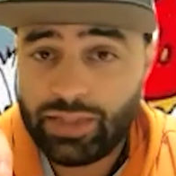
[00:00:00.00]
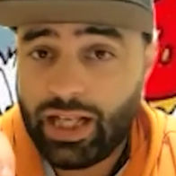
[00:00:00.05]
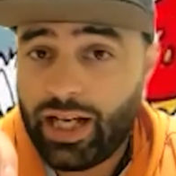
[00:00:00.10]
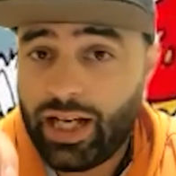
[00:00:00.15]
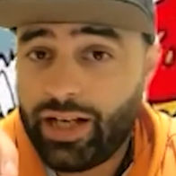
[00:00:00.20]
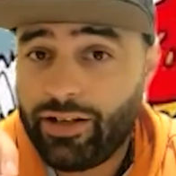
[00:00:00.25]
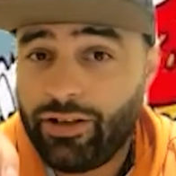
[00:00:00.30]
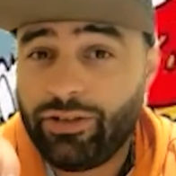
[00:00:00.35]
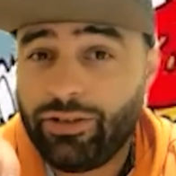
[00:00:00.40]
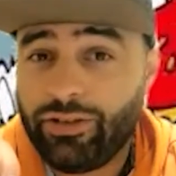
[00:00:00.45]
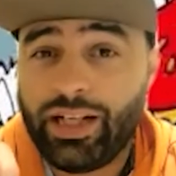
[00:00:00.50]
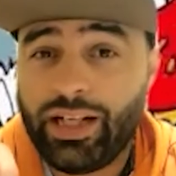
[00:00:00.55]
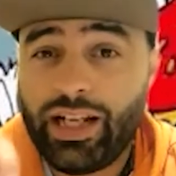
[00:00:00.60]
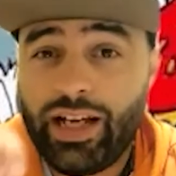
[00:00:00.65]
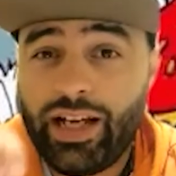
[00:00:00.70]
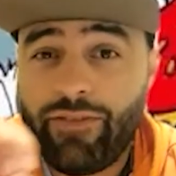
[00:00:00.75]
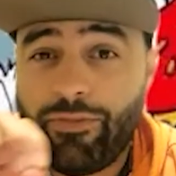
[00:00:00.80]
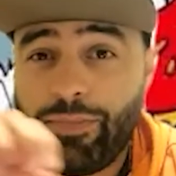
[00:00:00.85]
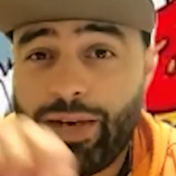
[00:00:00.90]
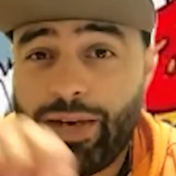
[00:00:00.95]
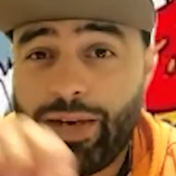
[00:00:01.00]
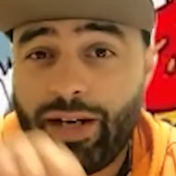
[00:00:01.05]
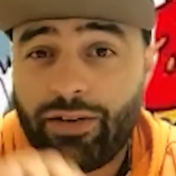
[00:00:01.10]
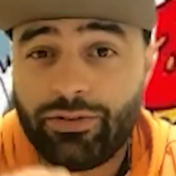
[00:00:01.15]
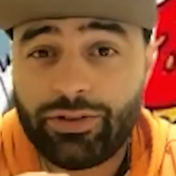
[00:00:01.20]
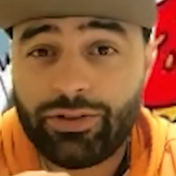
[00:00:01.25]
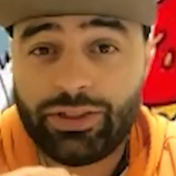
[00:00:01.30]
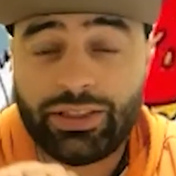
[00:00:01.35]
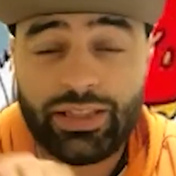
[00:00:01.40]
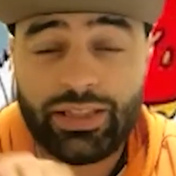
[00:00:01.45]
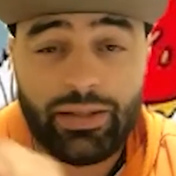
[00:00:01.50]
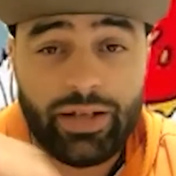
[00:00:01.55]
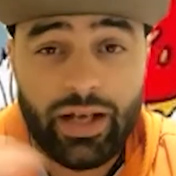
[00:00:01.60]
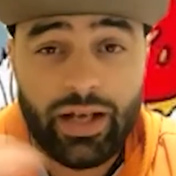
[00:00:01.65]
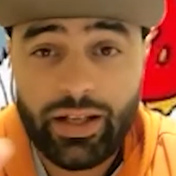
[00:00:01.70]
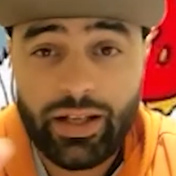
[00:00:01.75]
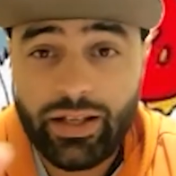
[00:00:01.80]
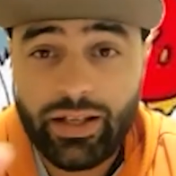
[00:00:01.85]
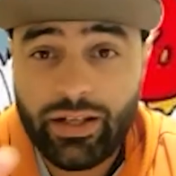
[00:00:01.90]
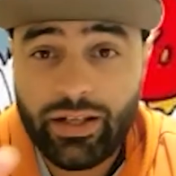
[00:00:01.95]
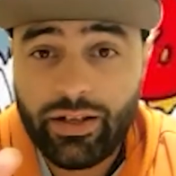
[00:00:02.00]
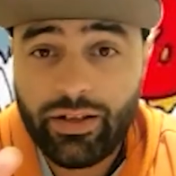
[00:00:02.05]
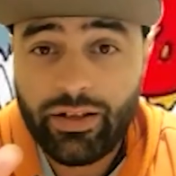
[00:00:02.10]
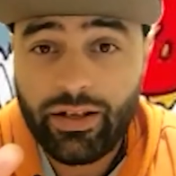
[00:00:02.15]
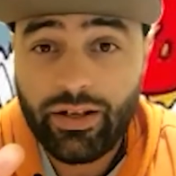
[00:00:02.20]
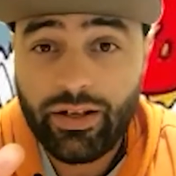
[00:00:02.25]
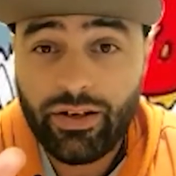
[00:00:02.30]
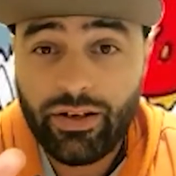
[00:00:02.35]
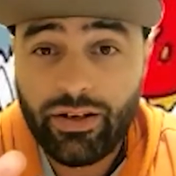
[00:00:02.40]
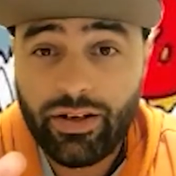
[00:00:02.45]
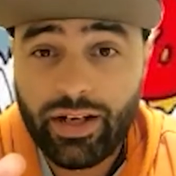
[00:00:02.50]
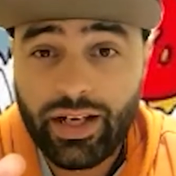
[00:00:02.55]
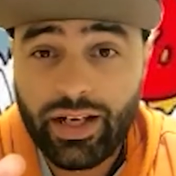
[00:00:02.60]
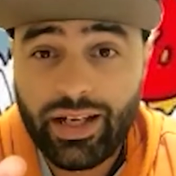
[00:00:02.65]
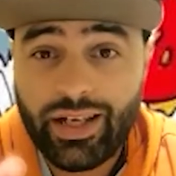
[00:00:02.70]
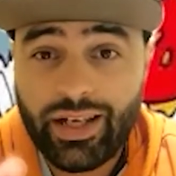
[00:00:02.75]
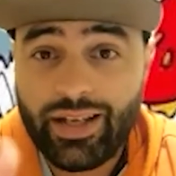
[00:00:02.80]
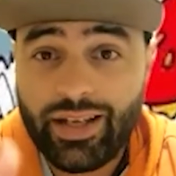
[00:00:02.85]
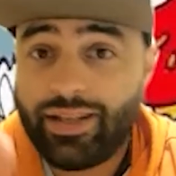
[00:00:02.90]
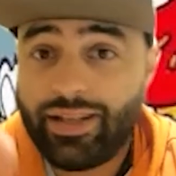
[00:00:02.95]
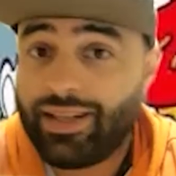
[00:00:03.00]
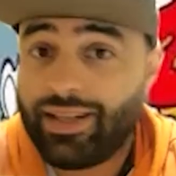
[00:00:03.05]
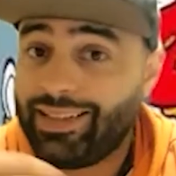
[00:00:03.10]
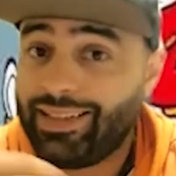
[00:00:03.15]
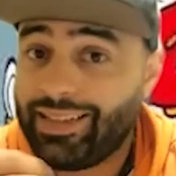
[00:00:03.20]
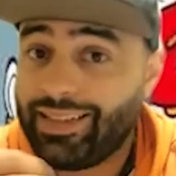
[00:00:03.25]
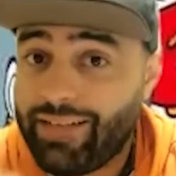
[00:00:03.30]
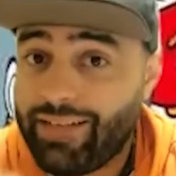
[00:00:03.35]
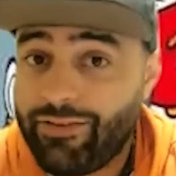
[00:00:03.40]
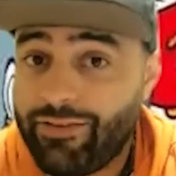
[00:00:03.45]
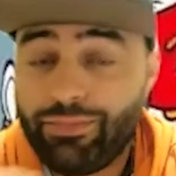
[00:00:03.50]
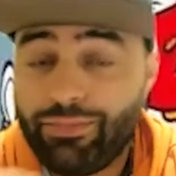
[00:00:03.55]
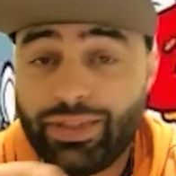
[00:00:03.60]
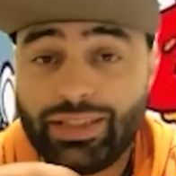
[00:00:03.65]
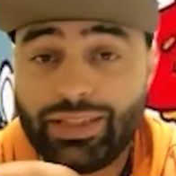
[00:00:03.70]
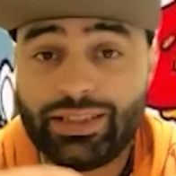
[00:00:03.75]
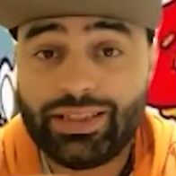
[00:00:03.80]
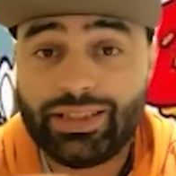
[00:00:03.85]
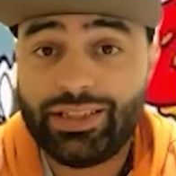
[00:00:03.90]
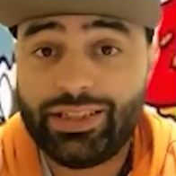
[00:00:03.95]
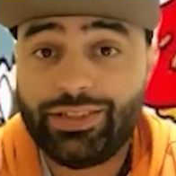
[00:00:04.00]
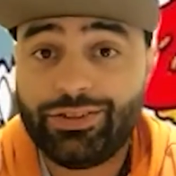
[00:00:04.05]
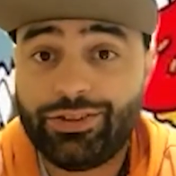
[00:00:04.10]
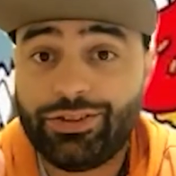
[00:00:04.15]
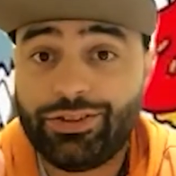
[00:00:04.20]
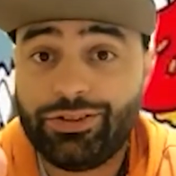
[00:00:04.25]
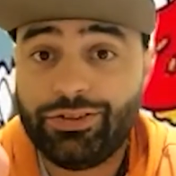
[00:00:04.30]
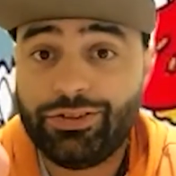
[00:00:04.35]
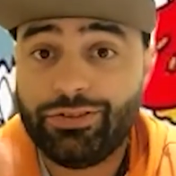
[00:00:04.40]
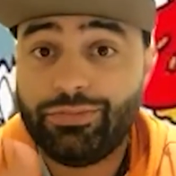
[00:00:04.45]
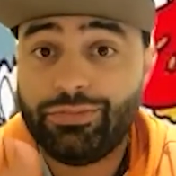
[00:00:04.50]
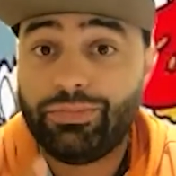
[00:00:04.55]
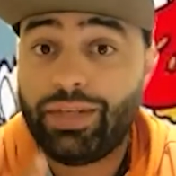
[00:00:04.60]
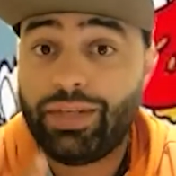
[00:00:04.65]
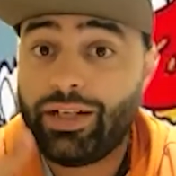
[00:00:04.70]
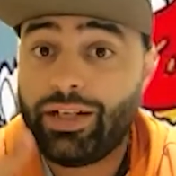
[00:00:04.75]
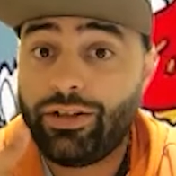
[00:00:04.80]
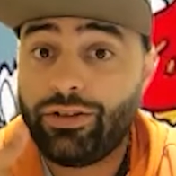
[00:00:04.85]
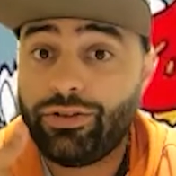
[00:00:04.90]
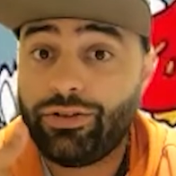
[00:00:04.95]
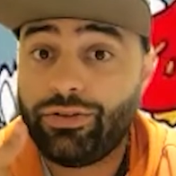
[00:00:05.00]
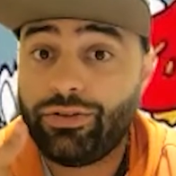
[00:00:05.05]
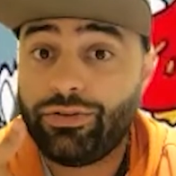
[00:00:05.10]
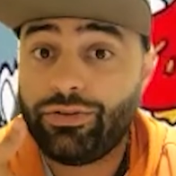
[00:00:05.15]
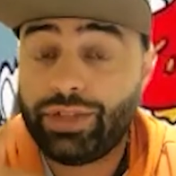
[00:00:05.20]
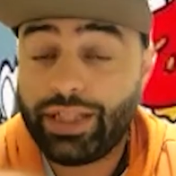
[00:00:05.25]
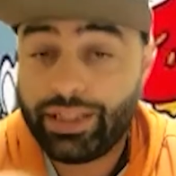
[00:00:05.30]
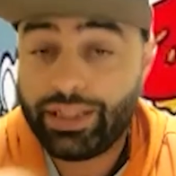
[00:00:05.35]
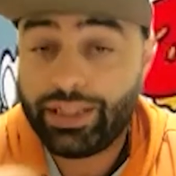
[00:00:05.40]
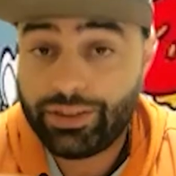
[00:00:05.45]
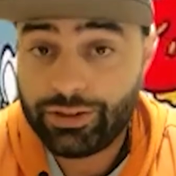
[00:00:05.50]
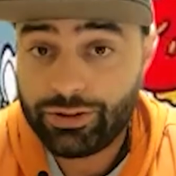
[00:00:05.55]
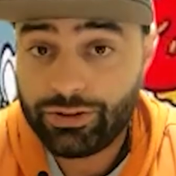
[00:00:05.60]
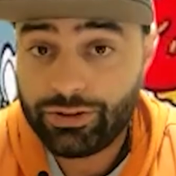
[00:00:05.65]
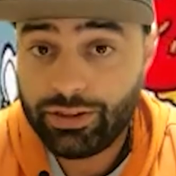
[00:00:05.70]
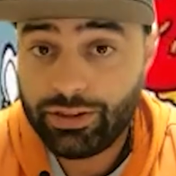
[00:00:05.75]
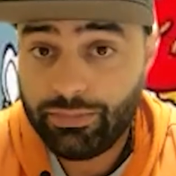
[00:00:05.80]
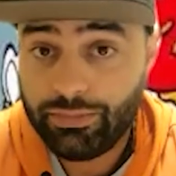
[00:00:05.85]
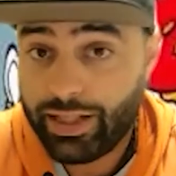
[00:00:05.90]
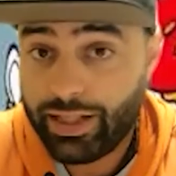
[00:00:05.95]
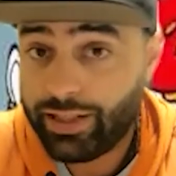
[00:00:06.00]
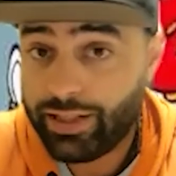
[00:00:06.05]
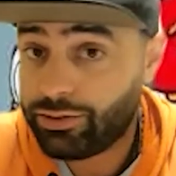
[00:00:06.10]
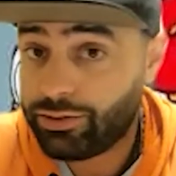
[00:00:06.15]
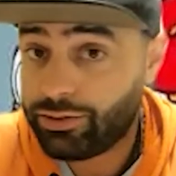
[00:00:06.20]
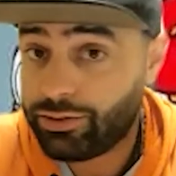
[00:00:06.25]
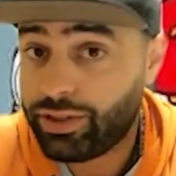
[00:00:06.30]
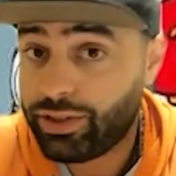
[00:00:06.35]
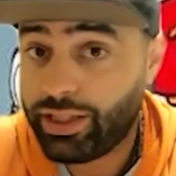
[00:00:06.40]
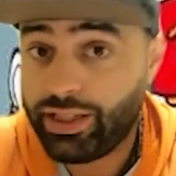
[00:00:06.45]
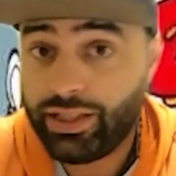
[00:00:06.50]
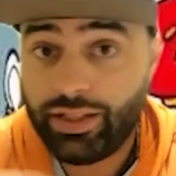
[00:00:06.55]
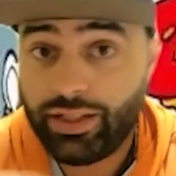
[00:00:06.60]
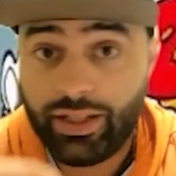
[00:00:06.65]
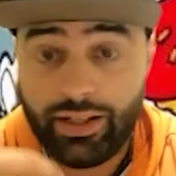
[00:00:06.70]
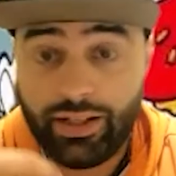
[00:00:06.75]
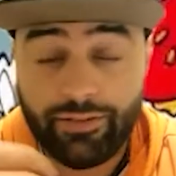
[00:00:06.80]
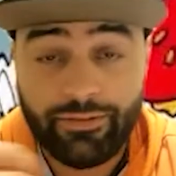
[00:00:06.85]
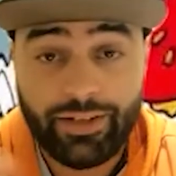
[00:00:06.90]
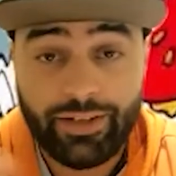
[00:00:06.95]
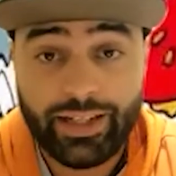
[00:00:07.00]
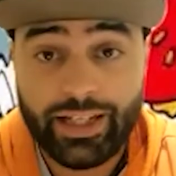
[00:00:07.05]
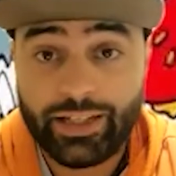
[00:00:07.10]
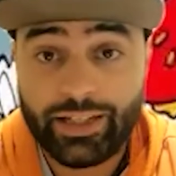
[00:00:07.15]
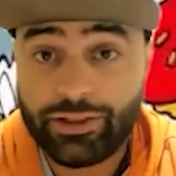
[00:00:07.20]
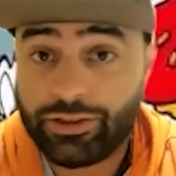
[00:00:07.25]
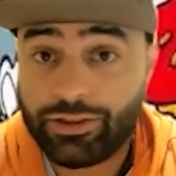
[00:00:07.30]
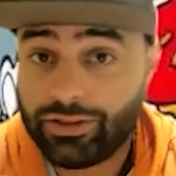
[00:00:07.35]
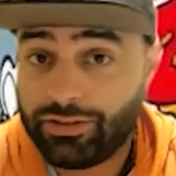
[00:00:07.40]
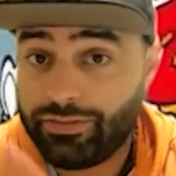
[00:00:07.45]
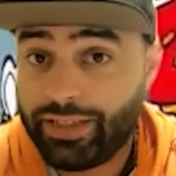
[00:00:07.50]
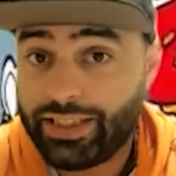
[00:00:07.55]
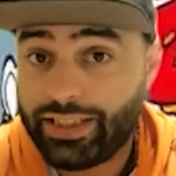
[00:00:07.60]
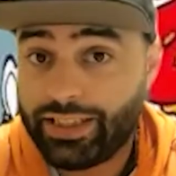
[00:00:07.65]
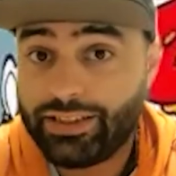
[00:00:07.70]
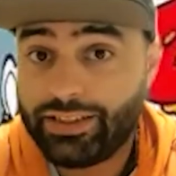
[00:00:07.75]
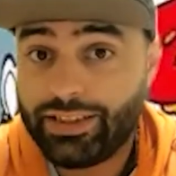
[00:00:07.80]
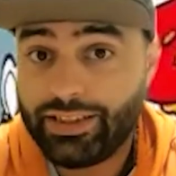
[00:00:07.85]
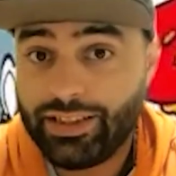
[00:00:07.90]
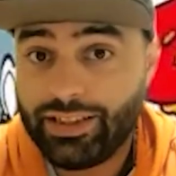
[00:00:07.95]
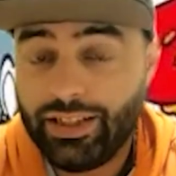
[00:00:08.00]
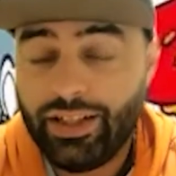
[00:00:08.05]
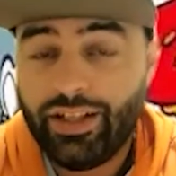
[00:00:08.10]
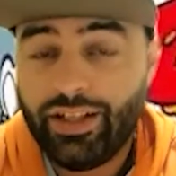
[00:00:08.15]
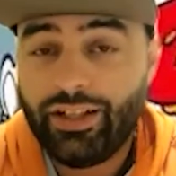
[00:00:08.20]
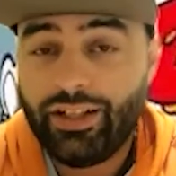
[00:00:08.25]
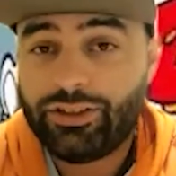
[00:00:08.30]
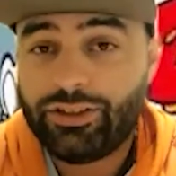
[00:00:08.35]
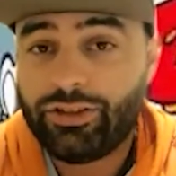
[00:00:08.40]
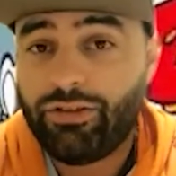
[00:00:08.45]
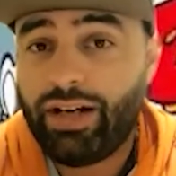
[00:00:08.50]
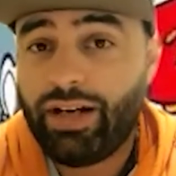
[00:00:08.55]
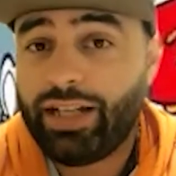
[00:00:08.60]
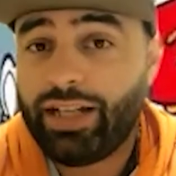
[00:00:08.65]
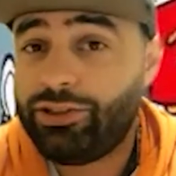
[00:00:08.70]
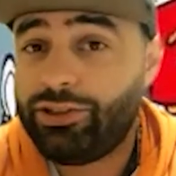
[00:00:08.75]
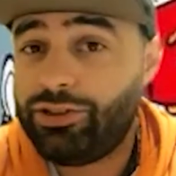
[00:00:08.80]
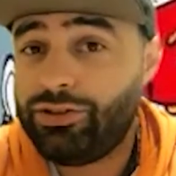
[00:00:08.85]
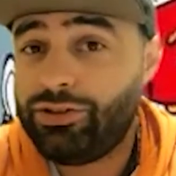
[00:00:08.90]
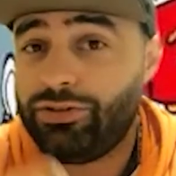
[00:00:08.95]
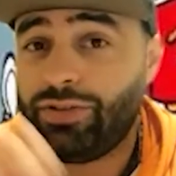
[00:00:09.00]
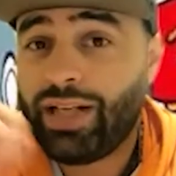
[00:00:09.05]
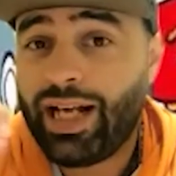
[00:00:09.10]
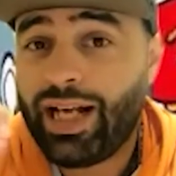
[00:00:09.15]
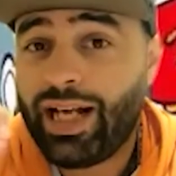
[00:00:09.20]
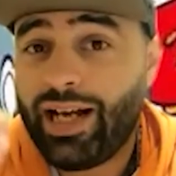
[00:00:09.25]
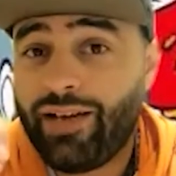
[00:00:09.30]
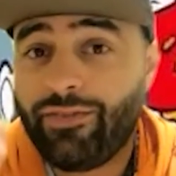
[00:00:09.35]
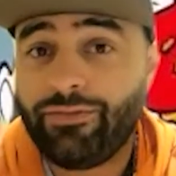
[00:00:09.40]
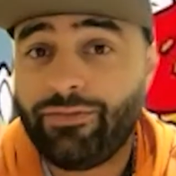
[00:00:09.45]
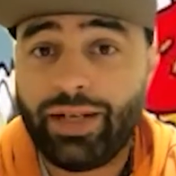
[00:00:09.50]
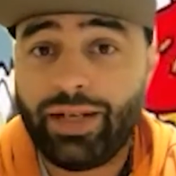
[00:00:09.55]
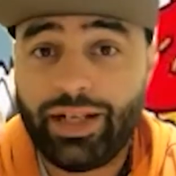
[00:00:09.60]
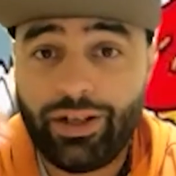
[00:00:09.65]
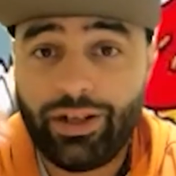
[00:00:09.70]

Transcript: I know that I have about a year and 11 months into my own industry, my own trade of financial investing. So I do have my